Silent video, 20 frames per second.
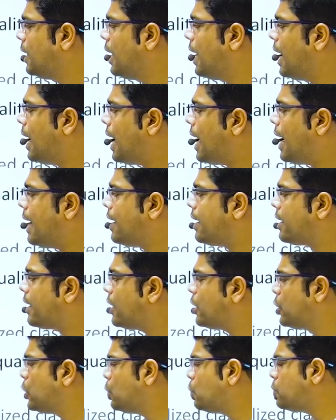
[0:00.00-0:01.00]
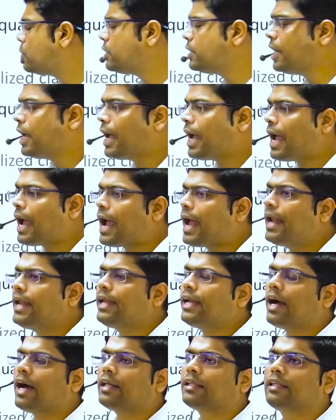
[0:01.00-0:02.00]
and reduce any
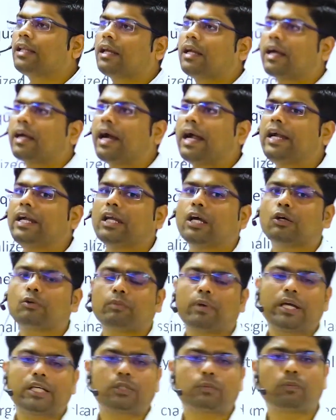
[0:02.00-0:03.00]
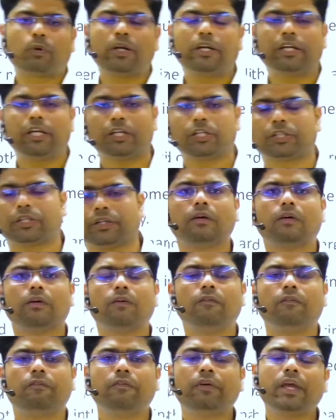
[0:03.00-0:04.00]
other kind of exploitation.
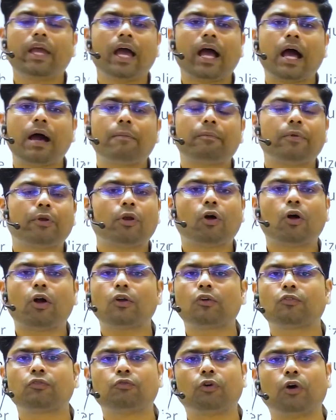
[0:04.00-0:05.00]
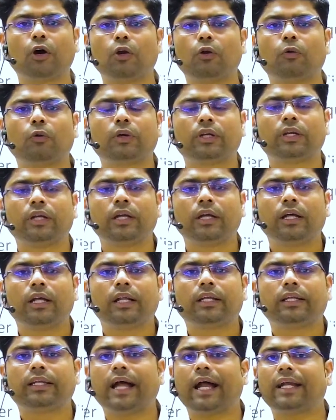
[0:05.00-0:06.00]
We have not followed
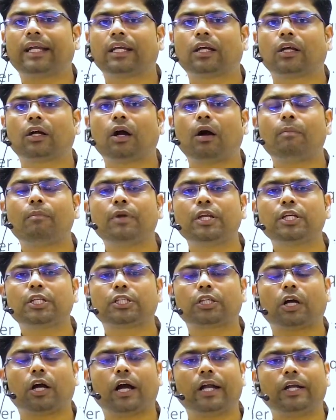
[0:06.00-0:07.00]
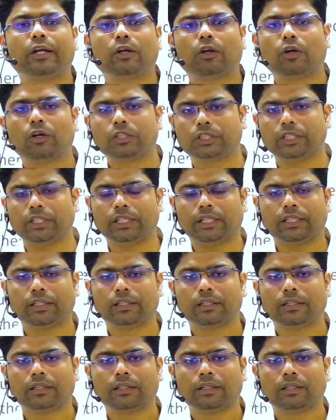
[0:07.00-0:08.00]
that communist ideology
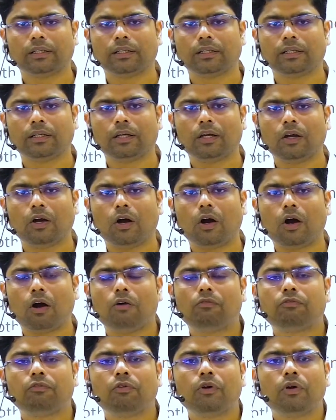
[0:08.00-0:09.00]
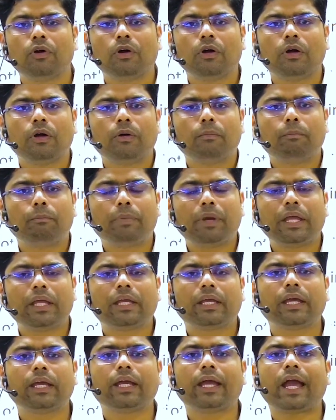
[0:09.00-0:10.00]
of
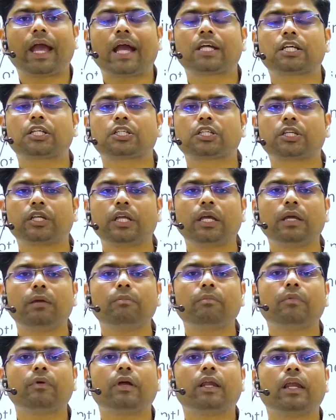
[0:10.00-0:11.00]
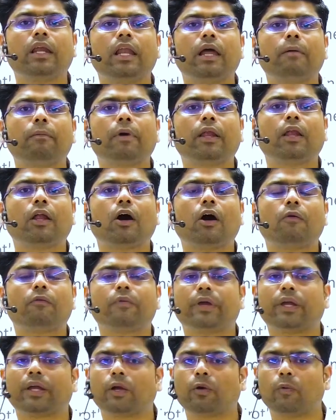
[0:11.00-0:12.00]
bringing extreme level of
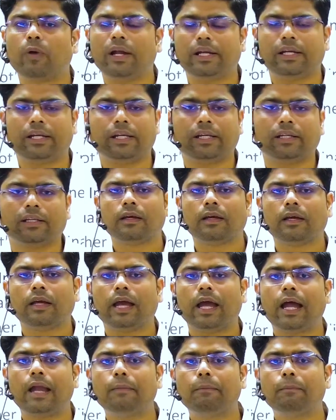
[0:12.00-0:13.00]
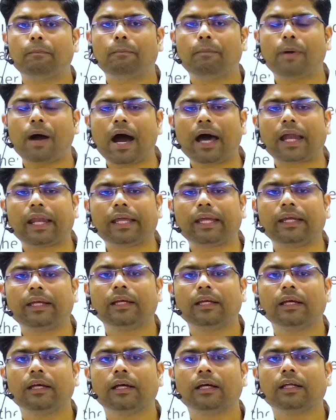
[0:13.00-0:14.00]
equality and barring
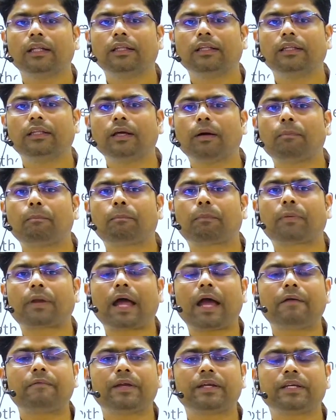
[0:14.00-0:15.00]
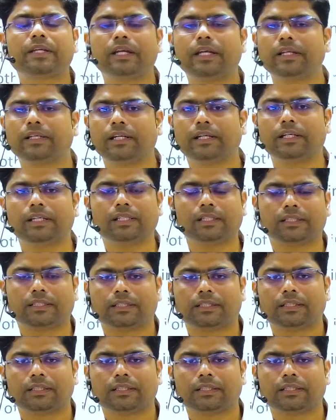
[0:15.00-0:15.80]
the private entities.